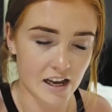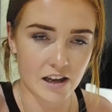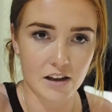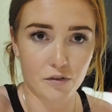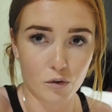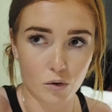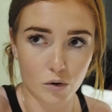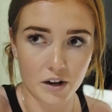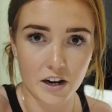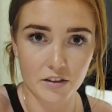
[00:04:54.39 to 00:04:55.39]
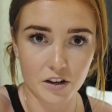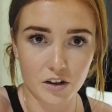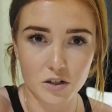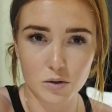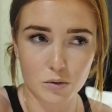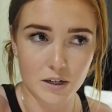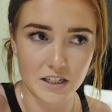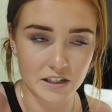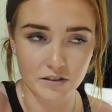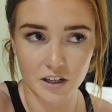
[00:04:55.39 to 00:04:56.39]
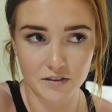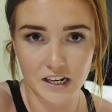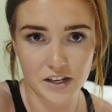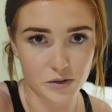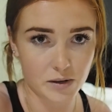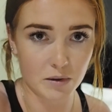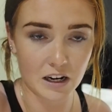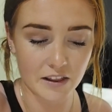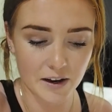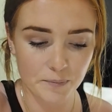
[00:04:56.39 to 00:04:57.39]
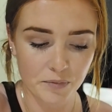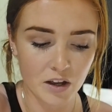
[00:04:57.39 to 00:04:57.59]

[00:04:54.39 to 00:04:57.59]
here for another 25 days or something like that.